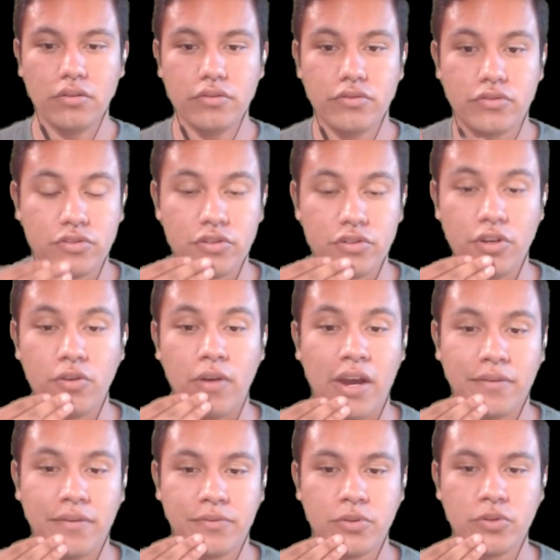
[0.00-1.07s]
So
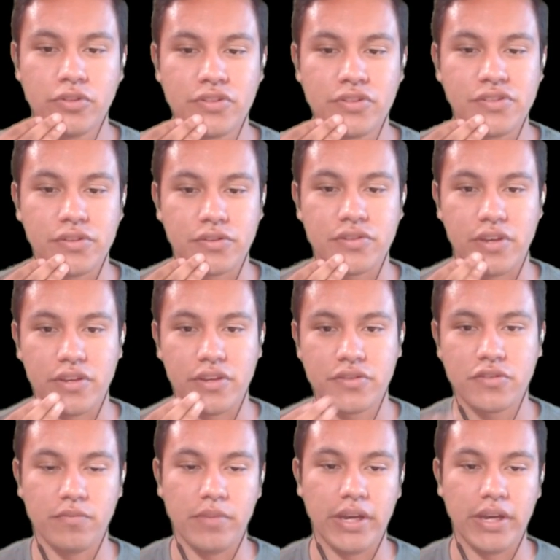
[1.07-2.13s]
after the
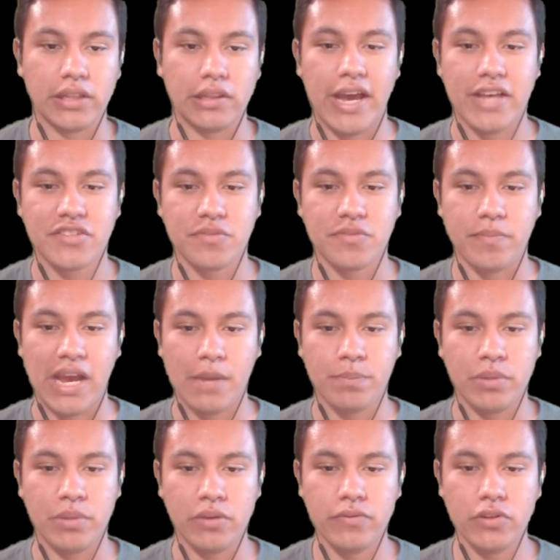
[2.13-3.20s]
success of my last
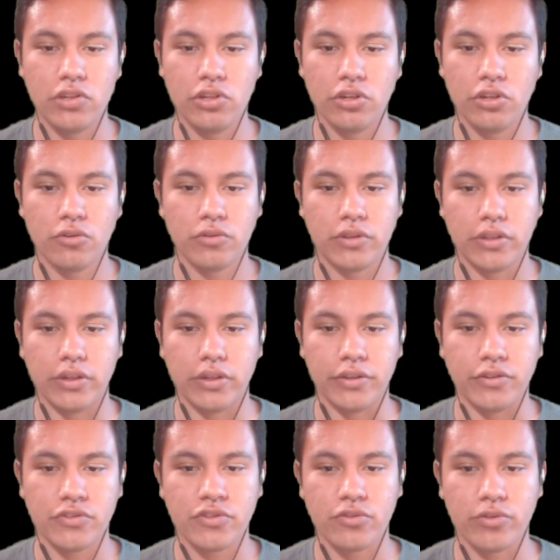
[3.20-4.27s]
mapping video, the
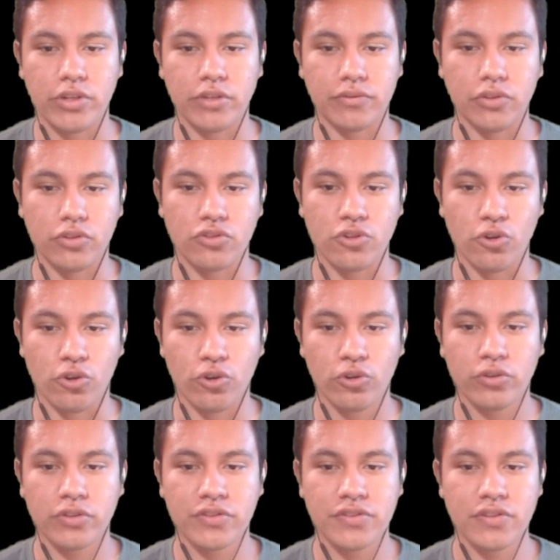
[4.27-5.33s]
history of the
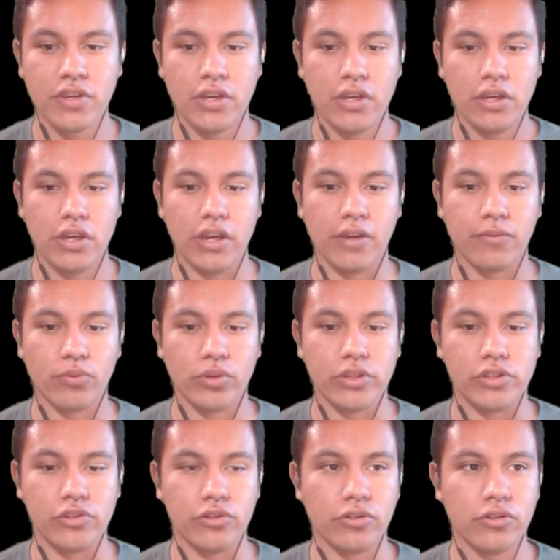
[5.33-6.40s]
Turks every
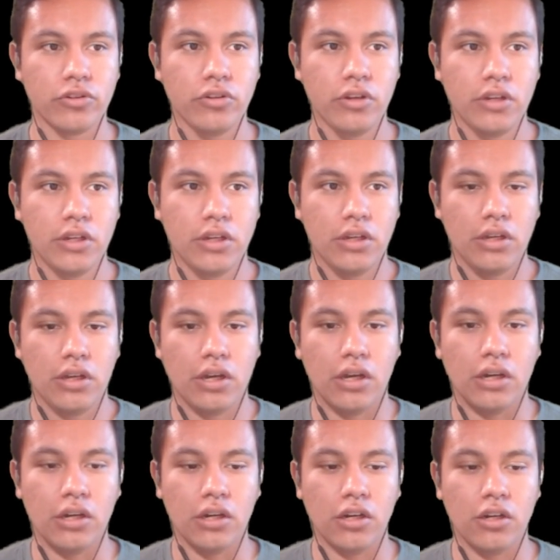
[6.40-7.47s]
year,
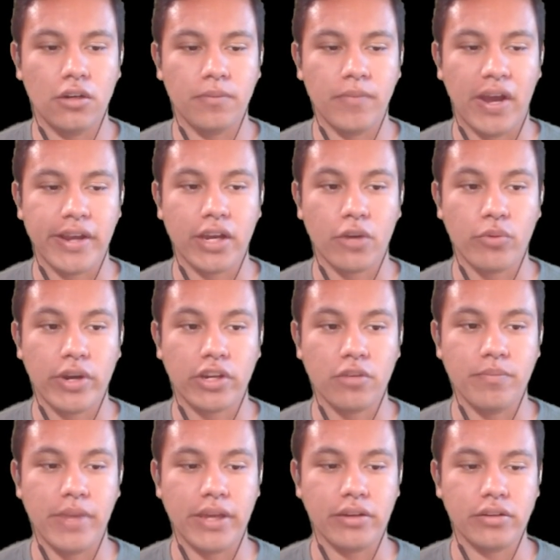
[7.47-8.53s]
I got
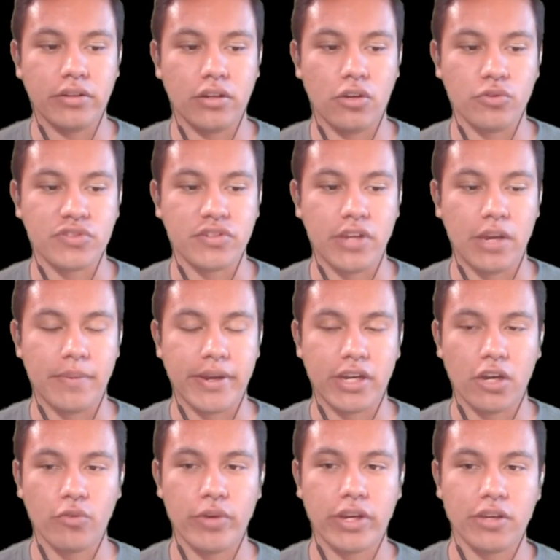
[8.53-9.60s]
recommended, oh snap, I
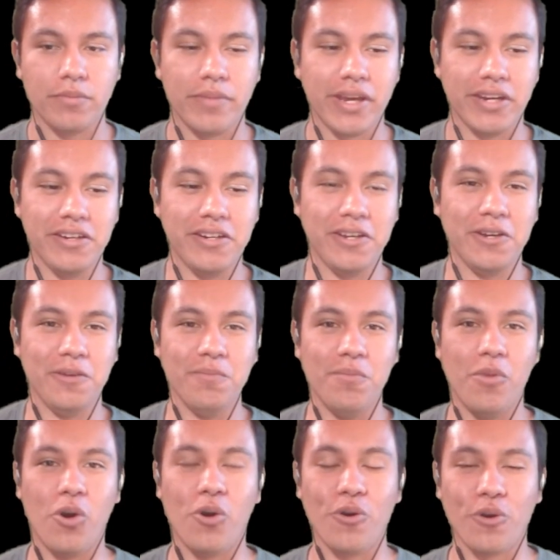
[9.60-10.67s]
got recommended
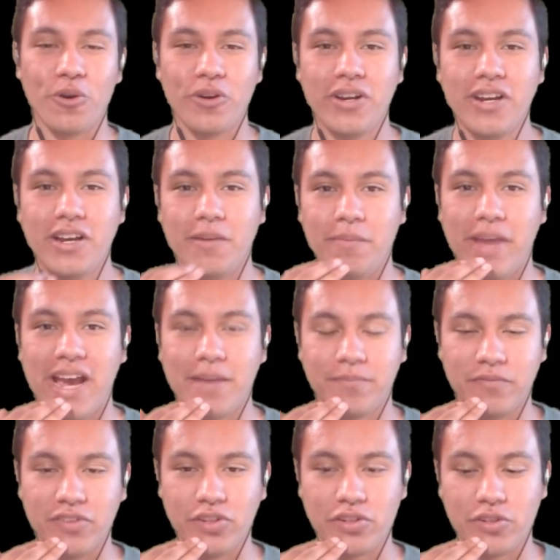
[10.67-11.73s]
more map
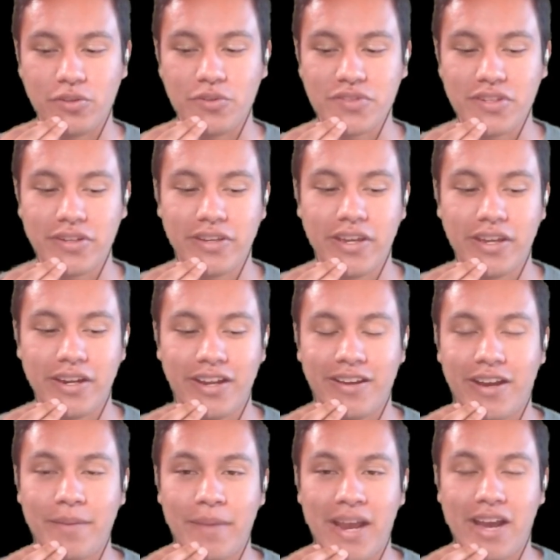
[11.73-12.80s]
videos. Again,
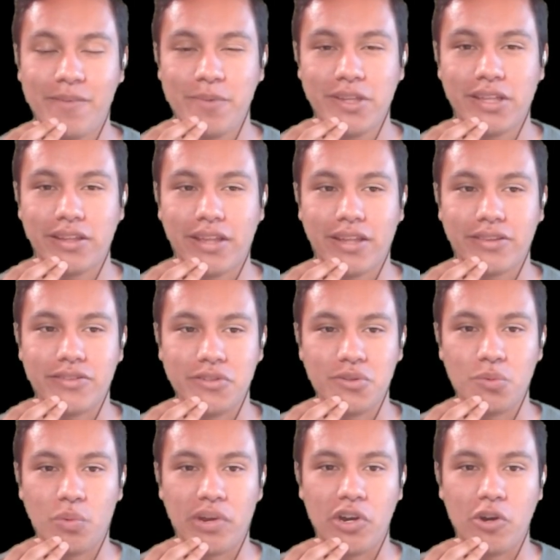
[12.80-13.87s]
I'm happy that that did
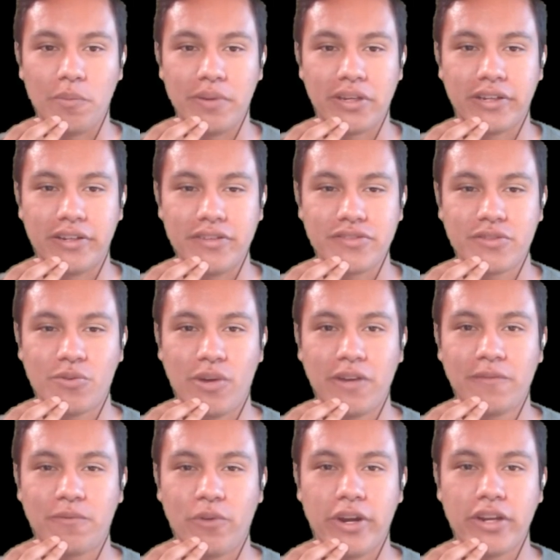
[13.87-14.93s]
well because
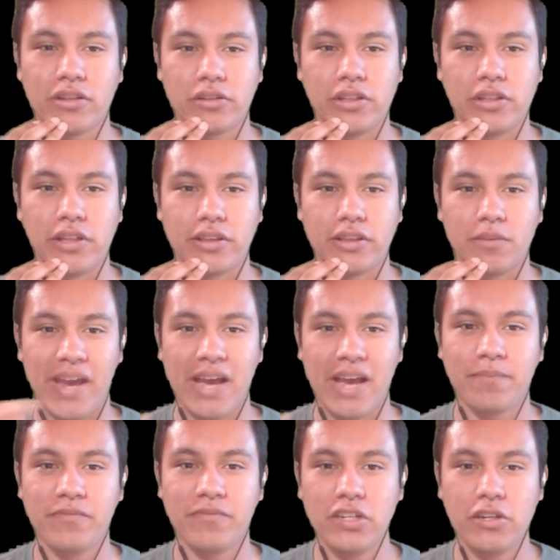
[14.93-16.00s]
quite frankly, like
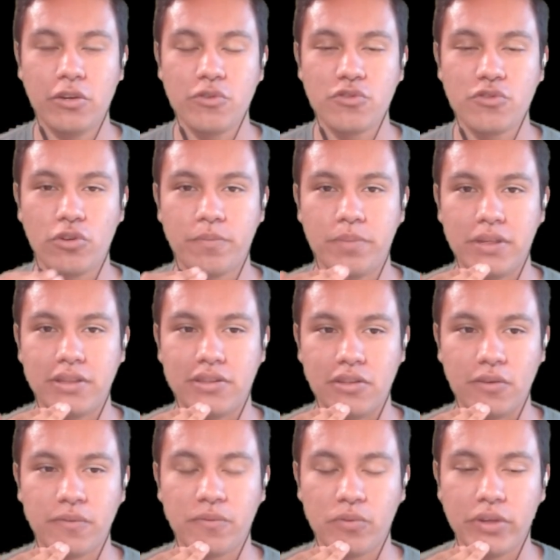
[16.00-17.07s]
map videos are a bit
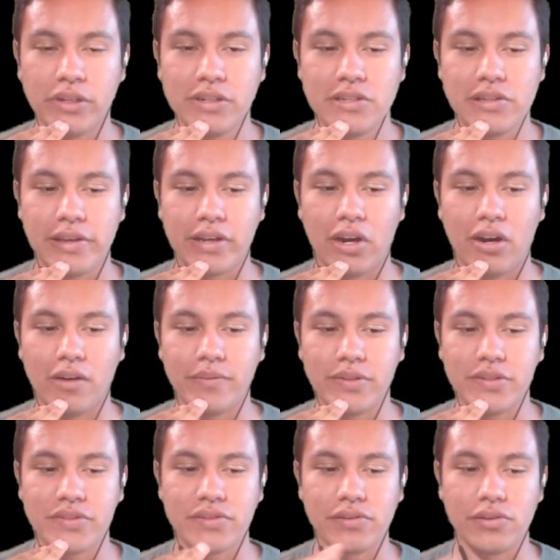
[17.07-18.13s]
different. Like
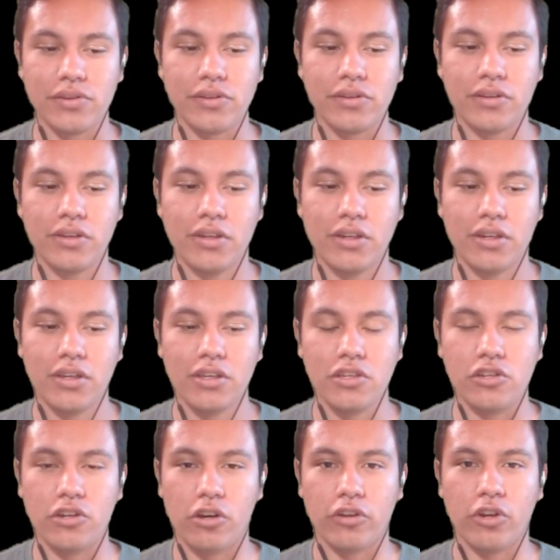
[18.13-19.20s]
obviously,
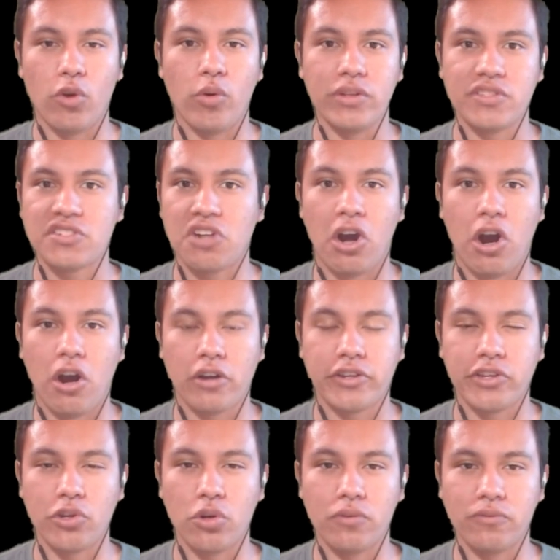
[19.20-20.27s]
no one's
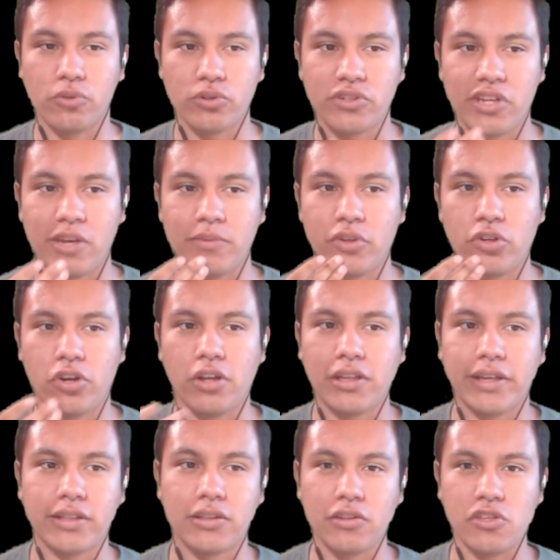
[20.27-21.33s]
talking over them. They're not
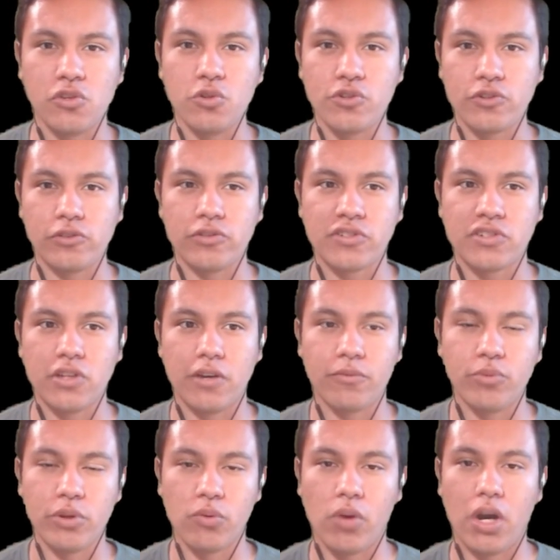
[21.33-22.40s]
like the usual
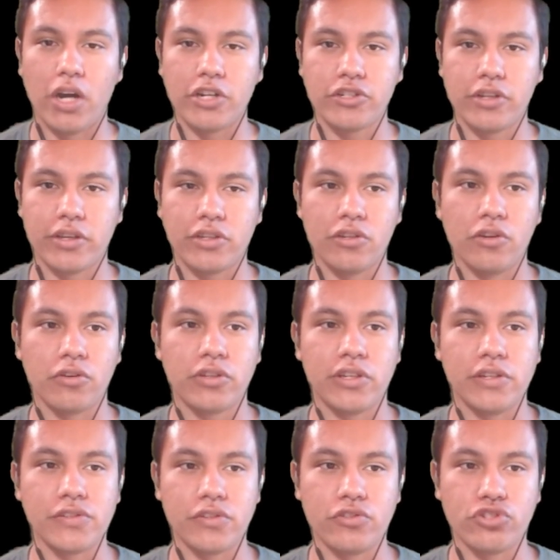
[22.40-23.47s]
stuff we watch, like,
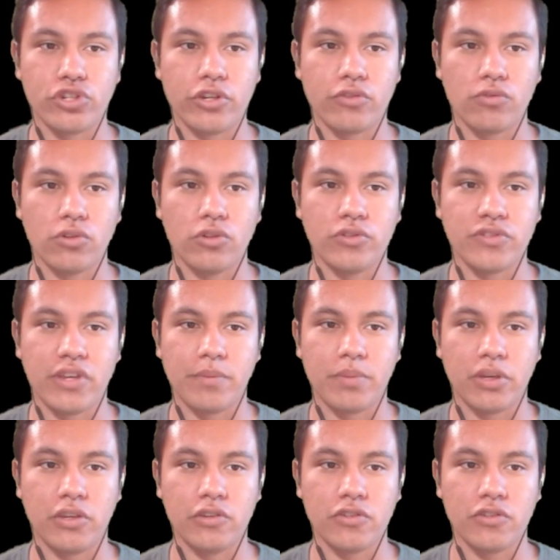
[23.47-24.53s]
Kings and Generals,
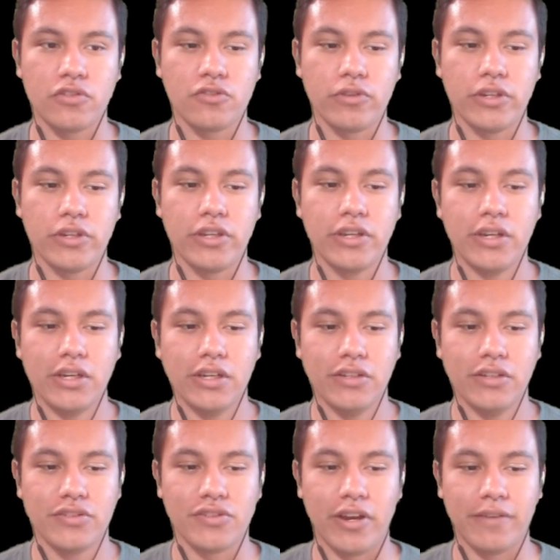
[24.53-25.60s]
Epic History.
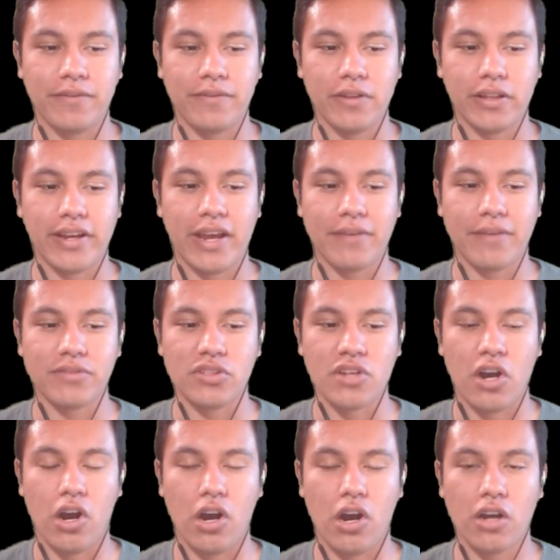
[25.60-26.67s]
So I feel like I have to
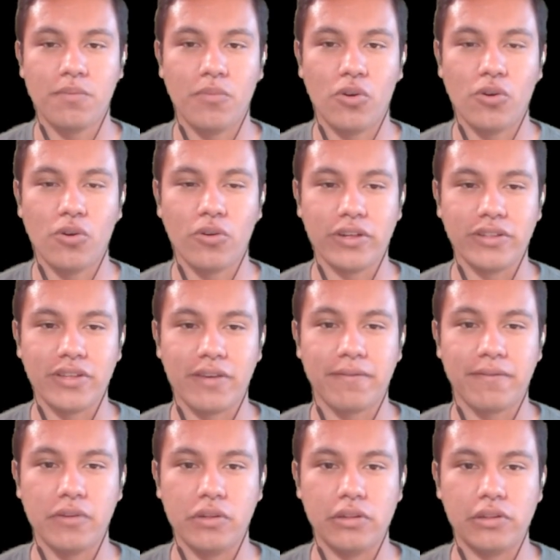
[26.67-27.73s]
talk more and
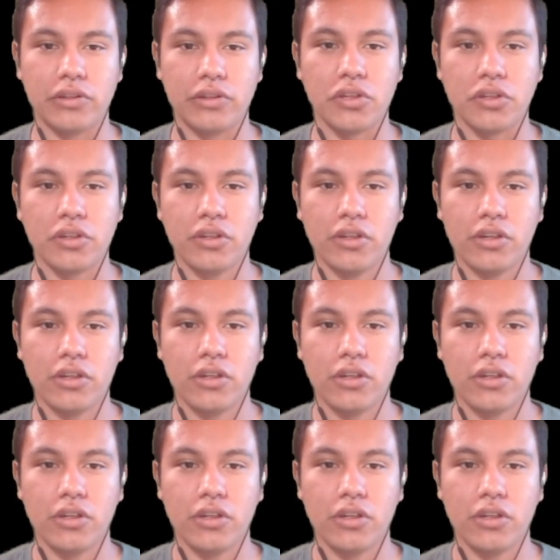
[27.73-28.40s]
definitely